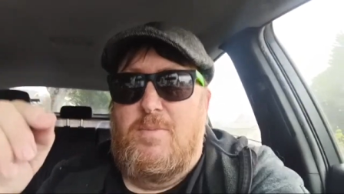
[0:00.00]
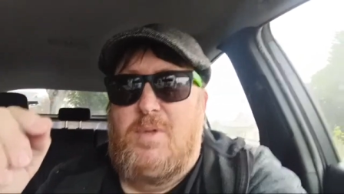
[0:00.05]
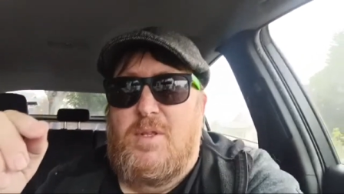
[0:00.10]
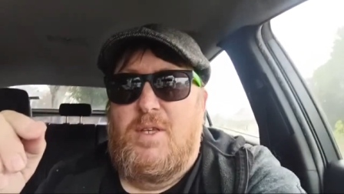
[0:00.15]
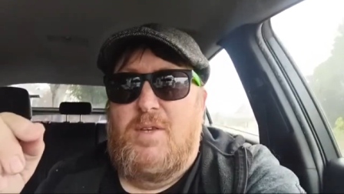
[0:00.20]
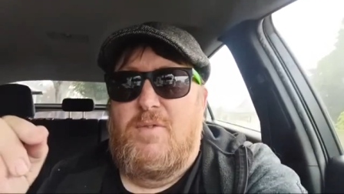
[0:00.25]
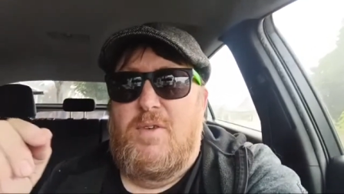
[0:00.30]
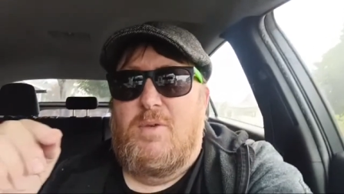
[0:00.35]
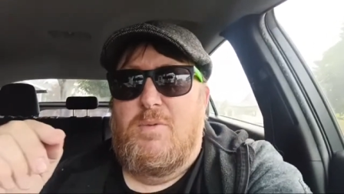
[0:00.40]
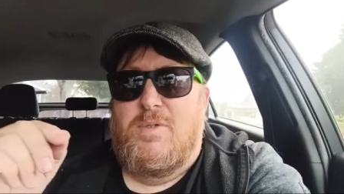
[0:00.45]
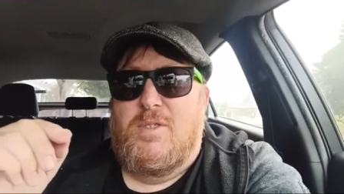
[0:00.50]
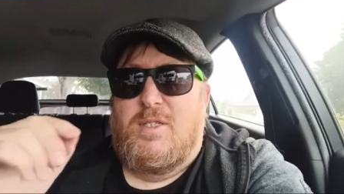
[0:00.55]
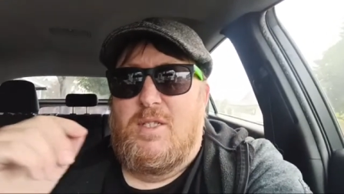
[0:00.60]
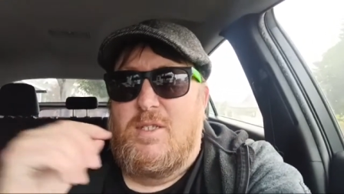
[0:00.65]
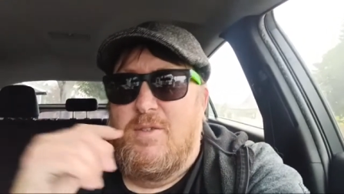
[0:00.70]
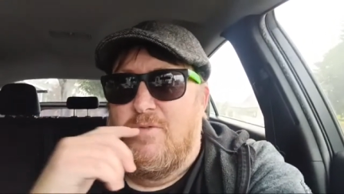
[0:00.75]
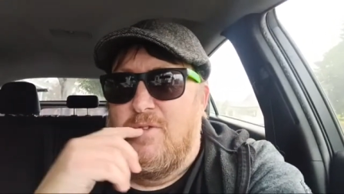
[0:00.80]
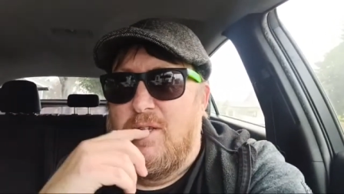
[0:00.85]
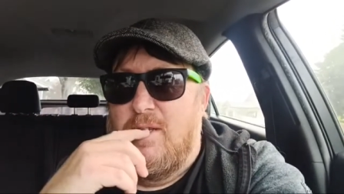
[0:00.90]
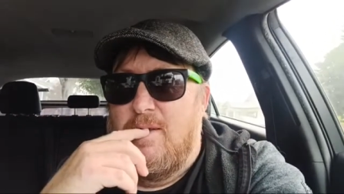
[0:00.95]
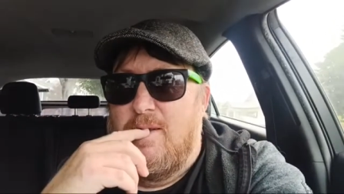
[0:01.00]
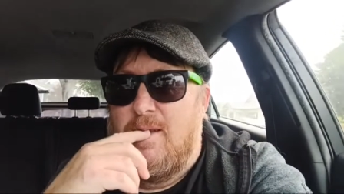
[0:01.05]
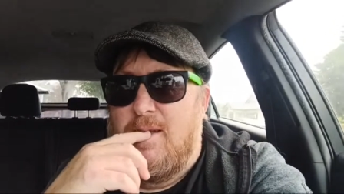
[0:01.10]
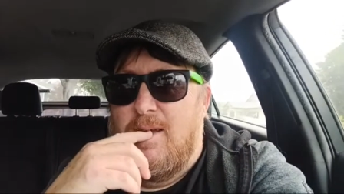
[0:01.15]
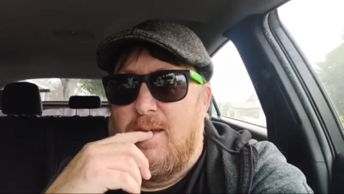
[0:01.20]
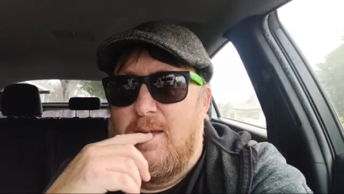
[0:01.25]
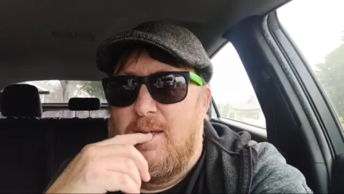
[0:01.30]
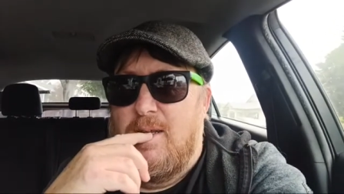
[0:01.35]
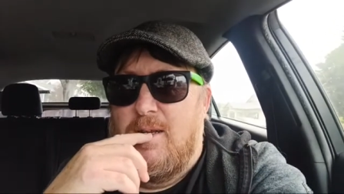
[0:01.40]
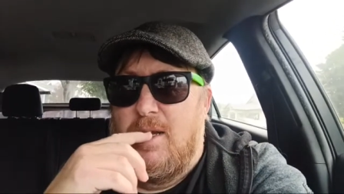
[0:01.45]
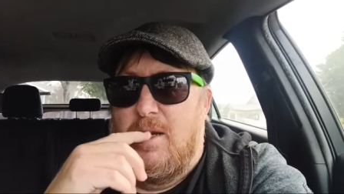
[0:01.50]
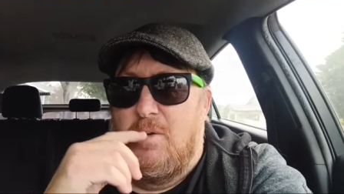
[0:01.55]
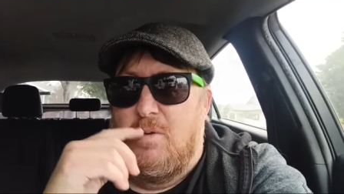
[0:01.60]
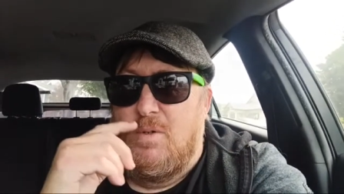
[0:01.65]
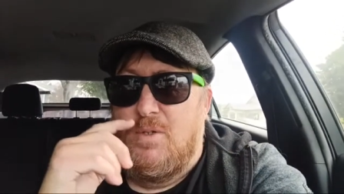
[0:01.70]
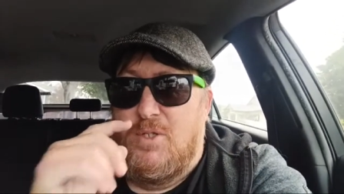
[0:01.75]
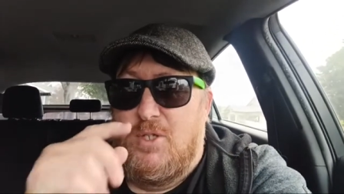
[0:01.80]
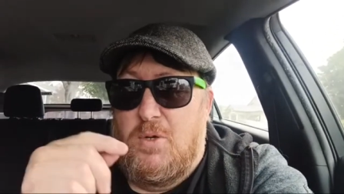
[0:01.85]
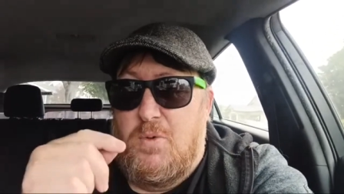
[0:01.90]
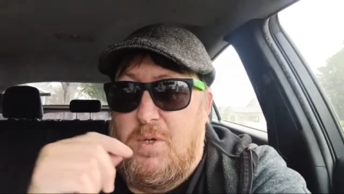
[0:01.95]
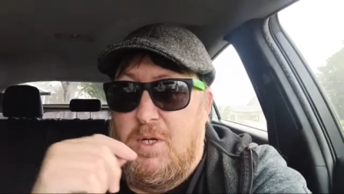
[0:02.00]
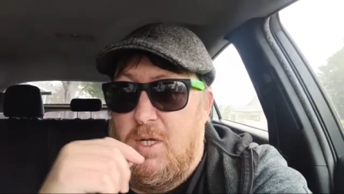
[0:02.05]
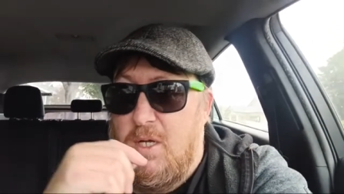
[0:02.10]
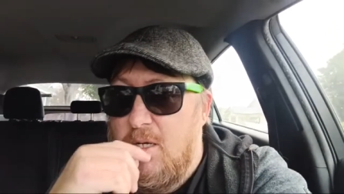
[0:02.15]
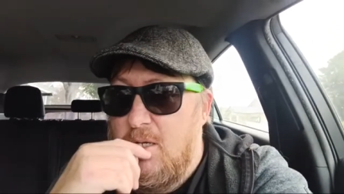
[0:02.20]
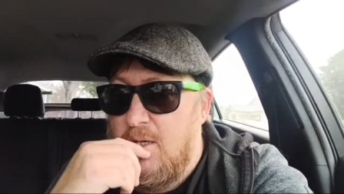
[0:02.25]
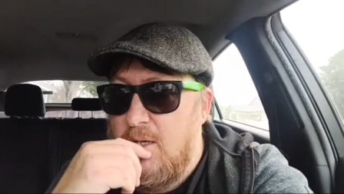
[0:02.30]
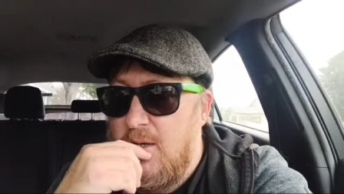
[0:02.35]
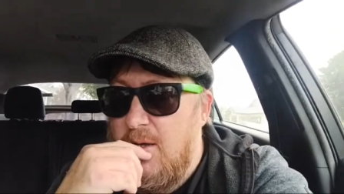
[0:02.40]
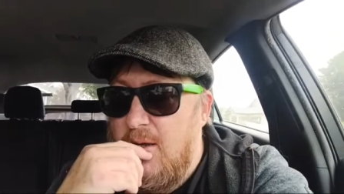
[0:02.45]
I believe he was living in Arizona